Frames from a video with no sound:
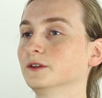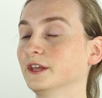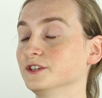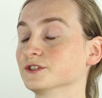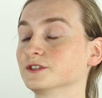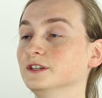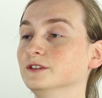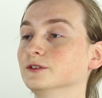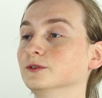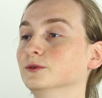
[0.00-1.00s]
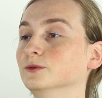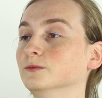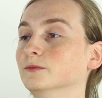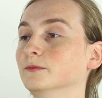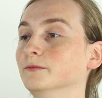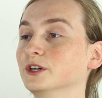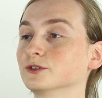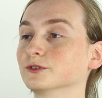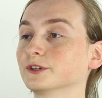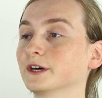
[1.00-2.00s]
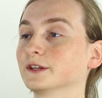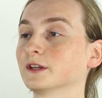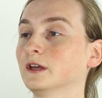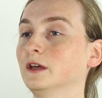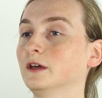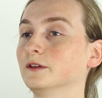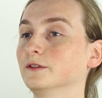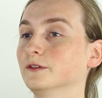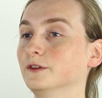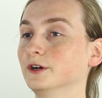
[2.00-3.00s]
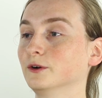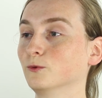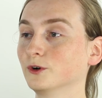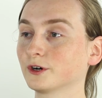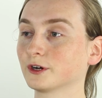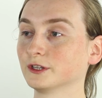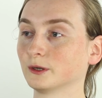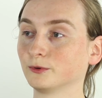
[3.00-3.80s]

They just need to make sure that their work and their